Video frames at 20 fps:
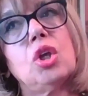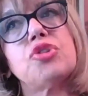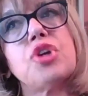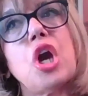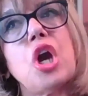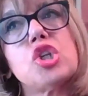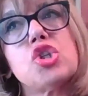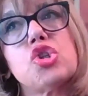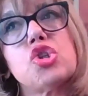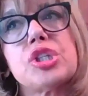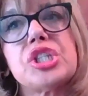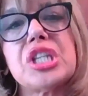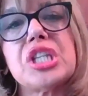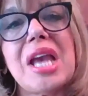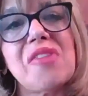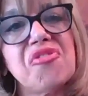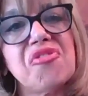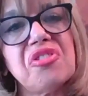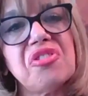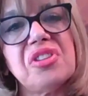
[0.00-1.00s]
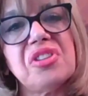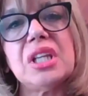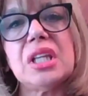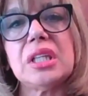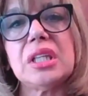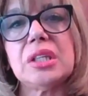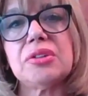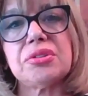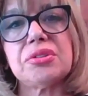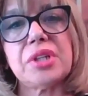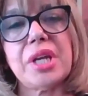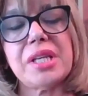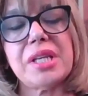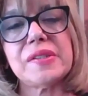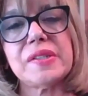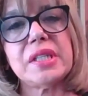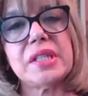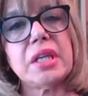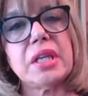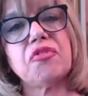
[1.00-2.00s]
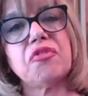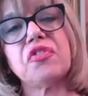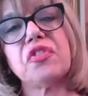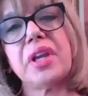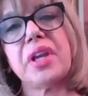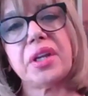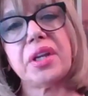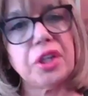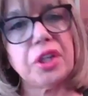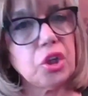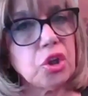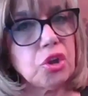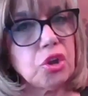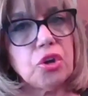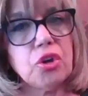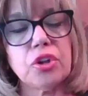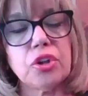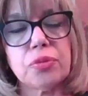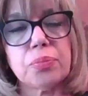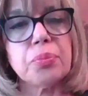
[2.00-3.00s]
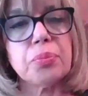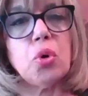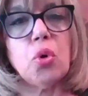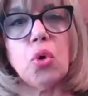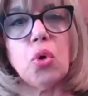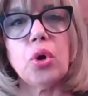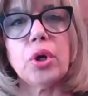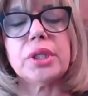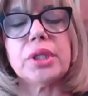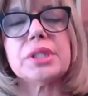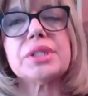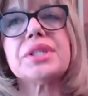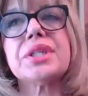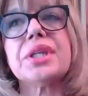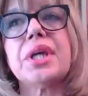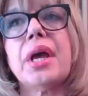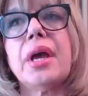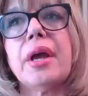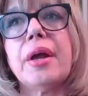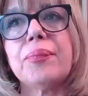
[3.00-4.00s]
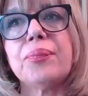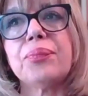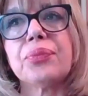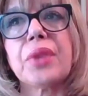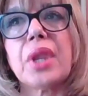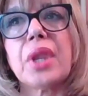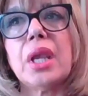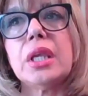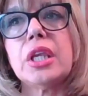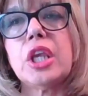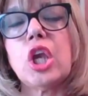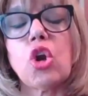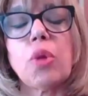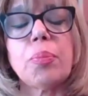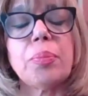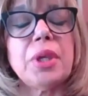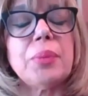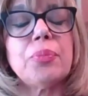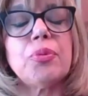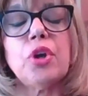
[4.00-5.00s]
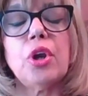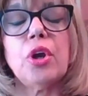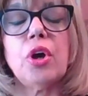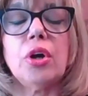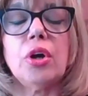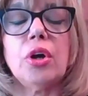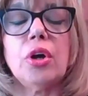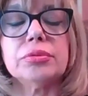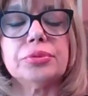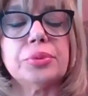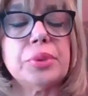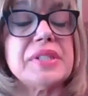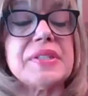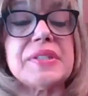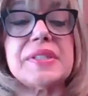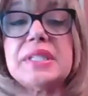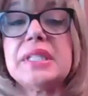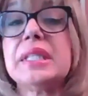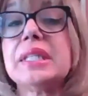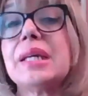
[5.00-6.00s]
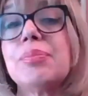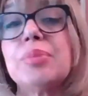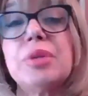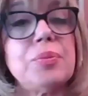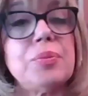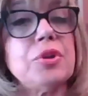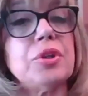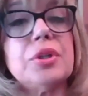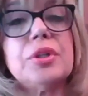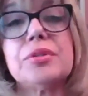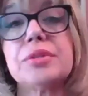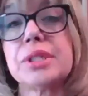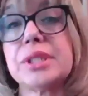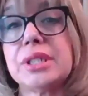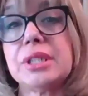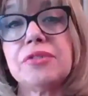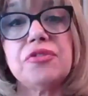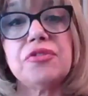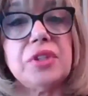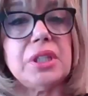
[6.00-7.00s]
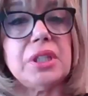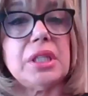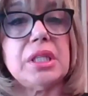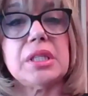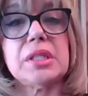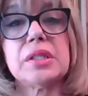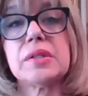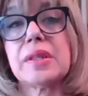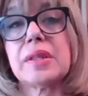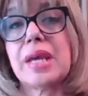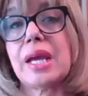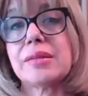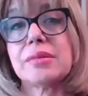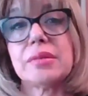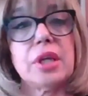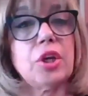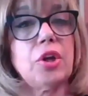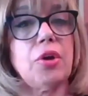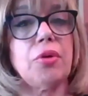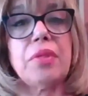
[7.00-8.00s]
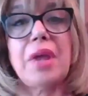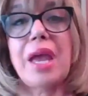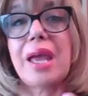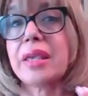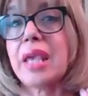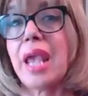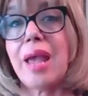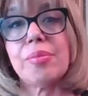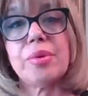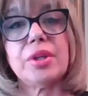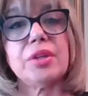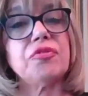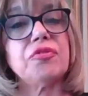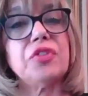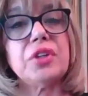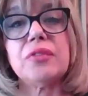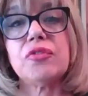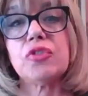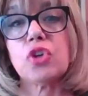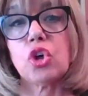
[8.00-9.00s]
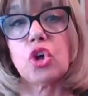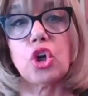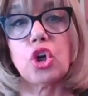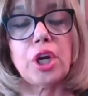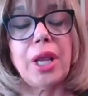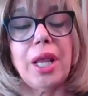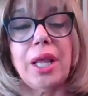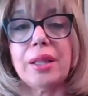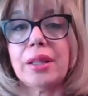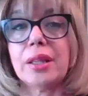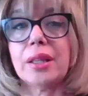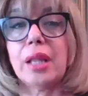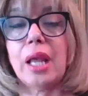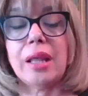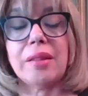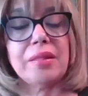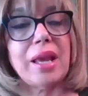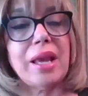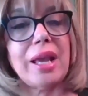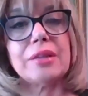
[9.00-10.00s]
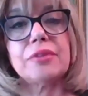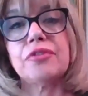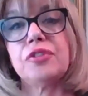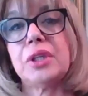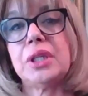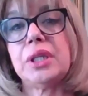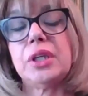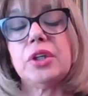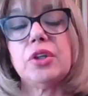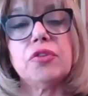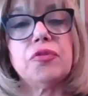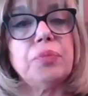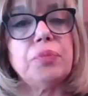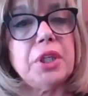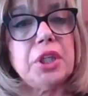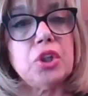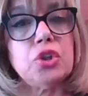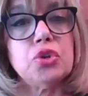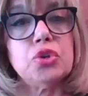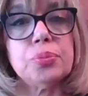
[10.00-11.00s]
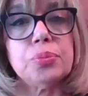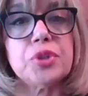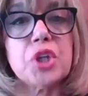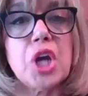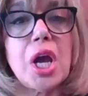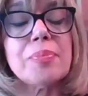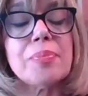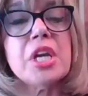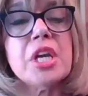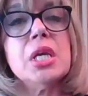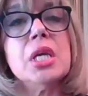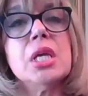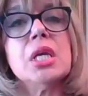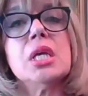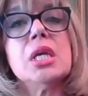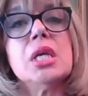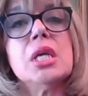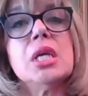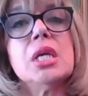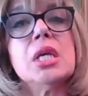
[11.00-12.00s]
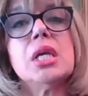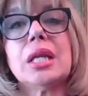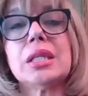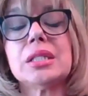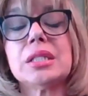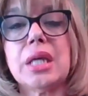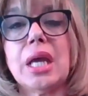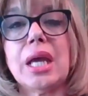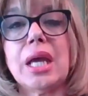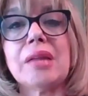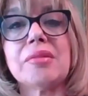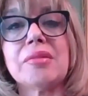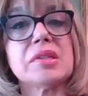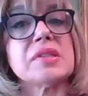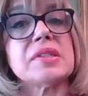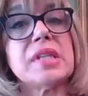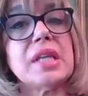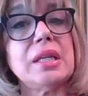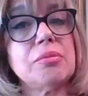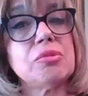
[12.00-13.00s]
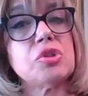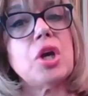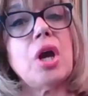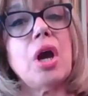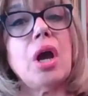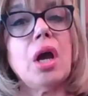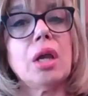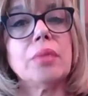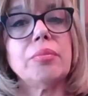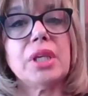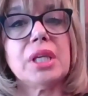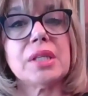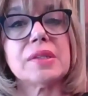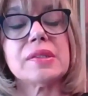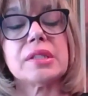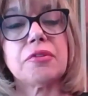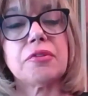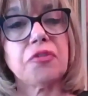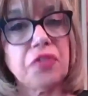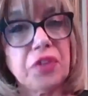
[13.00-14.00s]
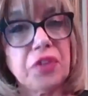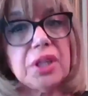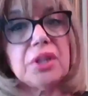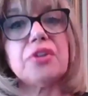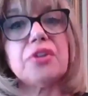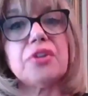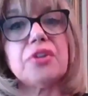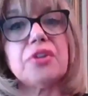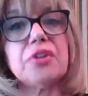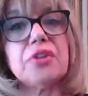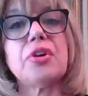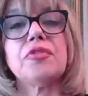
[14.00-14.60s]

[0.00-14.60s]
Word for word: George you definitely are raising a very good point. Um, you know, people, uh, we see that people already feeling that, you know, that cabin fever and, and that feeling of being cooped up. And at the same time, it's the fear of,